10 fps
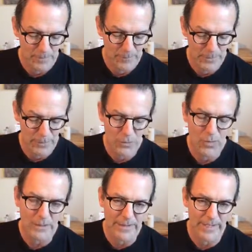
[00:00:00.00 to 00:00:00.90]
But
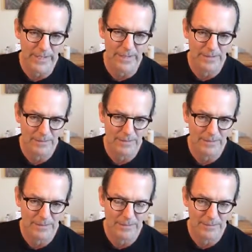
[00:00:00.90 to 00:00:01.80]
your task,
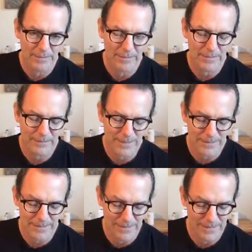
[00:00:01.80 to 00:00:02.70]
listen to
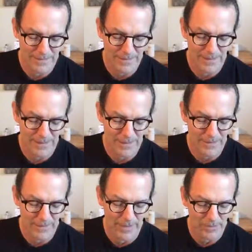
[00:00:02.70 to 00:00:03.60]
this, is to
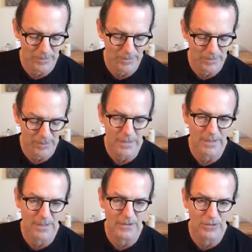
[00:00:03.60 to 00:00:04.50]
tell that person
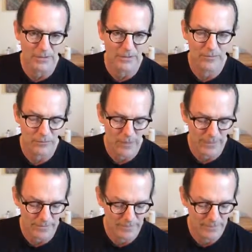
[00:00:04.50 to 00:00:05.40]
that she is
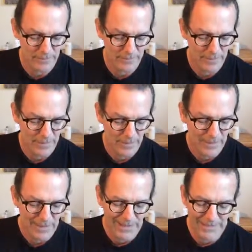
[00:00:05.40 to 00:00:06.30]
right.
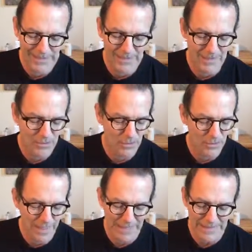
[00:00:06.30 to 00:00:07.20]
You do
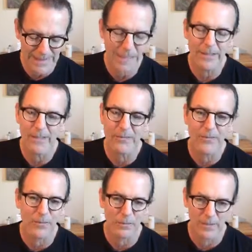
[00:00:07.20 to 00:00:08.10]
not say this
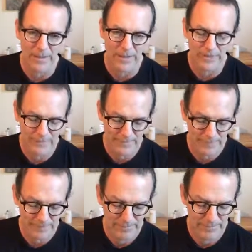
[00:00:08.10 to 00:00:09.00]
verbally
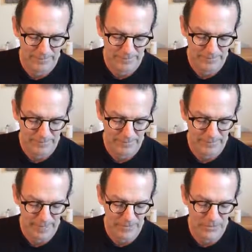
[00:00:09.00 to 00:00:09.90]

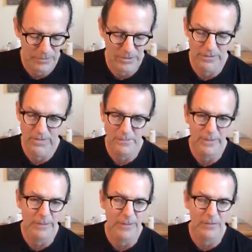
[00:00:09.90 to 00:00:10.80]
if she is
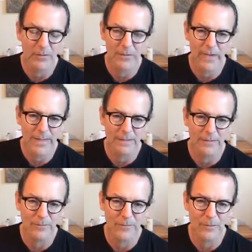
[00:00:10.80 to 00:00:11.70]
speaking or acting
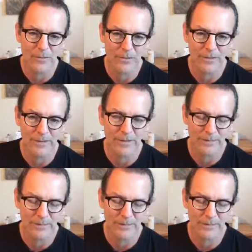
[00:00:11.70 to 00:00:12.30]
foolishly.